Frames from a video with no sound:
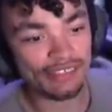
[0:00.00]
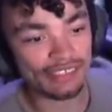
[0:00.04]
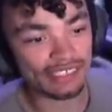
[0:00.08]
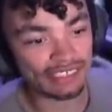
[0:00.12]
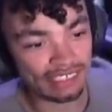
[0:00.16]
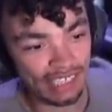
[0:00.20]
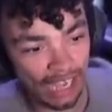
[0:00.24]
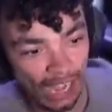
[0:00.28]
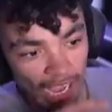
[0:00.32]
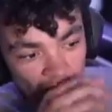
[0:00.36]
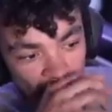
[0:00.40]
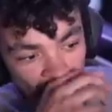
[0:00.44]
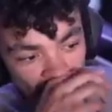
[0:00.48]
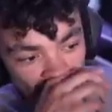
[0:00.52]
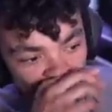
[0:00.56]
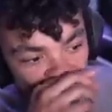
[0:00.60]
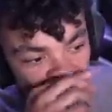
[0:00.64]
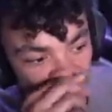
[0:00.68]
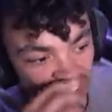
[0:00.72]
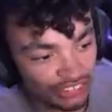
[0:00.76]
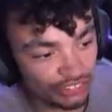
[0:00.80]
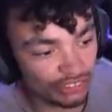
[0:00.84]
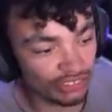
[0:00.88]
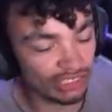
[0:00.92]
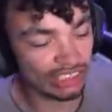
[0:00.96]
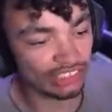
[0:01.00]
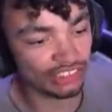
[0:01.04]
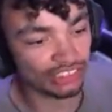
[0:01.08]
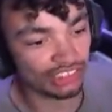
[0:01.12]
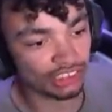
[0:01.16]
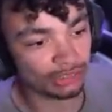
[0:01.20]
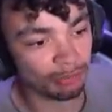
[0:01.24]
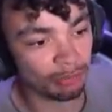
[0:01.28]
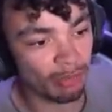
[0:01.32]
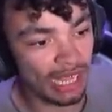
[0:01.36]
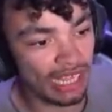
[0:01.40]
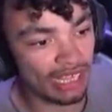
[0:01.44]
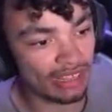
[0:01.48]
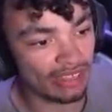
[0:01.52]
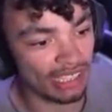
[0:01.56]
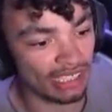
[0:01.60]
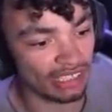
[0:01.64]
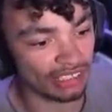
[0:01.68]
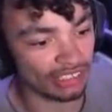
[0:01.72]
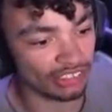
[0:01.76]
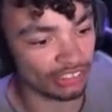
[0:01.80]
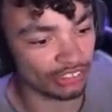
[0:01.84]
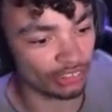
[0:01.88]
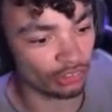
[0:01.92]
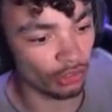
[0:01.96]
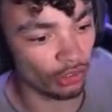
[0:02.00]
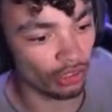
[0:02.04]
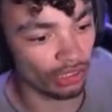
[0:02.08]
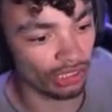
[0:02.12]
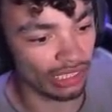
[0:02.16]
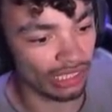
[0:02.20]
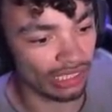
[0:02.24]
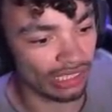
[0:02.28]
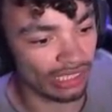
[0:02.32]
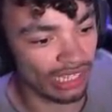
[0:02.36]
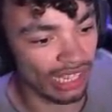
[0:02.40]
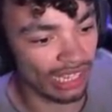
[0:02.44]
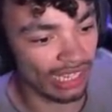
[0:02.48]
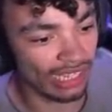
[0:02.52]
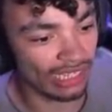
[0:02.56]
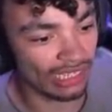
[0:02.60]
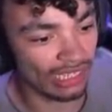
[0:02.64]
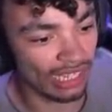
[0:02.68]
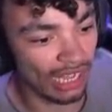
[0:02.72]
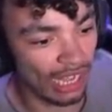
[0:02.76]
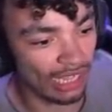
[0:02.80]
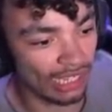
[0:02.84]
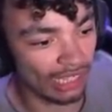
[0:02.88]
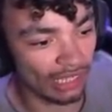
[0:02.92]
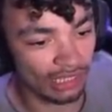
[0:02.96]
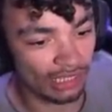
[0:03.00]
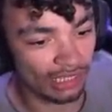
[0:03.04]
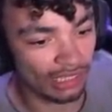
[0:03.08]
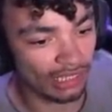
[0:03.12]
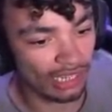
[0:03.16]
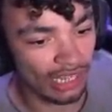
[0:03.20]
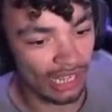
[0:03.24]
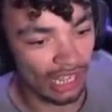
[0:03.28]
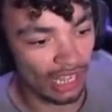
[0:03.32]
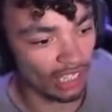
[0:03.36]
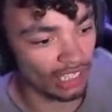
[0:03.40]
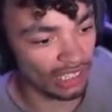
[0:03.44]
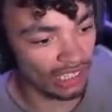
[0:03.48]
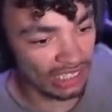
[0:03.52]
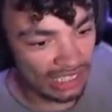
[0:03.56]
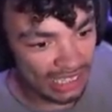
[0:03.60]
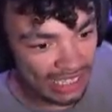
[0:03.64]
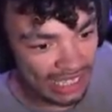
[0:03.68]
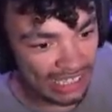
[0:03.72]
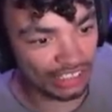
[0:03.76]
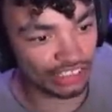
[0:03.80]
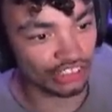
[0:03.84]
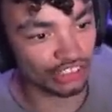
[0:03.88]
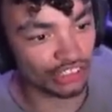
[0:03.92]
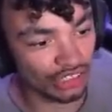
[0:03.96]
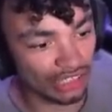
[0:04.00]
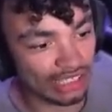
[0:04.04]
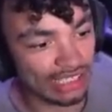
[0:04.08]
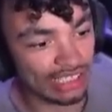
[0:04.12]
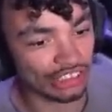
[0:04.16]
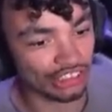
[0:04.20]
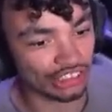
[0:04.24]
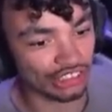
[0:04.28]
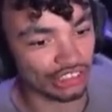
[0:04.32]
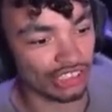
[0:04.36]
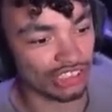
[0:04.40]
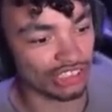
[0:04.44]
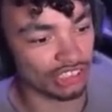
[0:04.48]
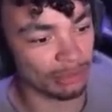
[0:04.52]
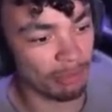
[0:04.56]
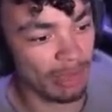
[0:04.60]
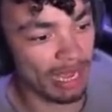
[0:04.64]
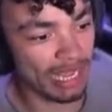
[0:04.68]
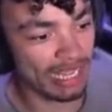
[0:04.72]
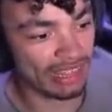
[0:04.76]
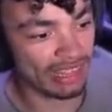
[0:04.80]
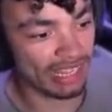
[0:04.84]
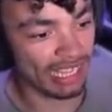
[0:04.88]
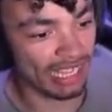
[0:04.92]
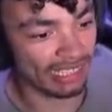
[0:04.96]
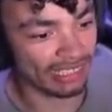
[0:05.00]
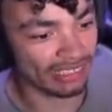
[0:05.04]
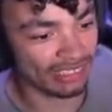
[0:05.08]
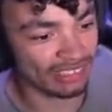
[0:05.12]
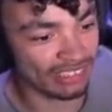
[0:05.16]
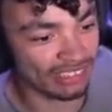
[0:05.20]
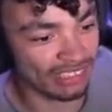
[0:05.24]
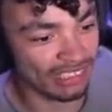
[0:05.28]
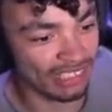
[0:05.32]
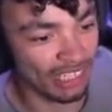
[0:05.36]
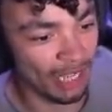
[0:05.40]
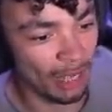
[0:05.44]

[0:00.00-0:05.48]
This guy literally just made this, surely. Yeah, he I, literally just made this.